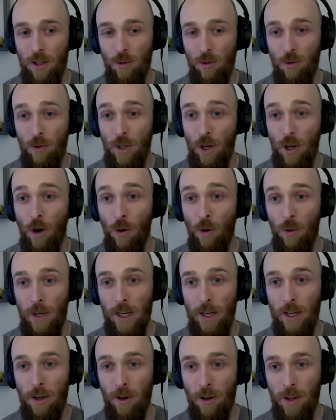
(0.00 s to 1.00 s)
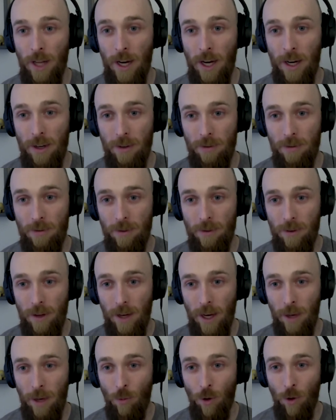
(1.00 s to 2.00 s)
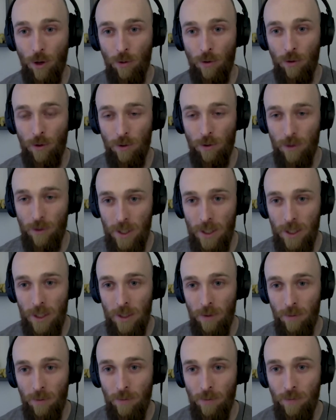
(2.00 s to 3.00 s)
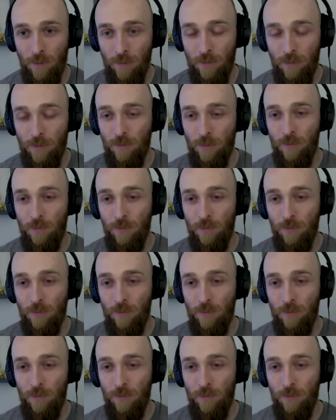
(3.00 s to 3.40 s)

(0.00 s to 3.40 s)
to really hone in on that and work with your team?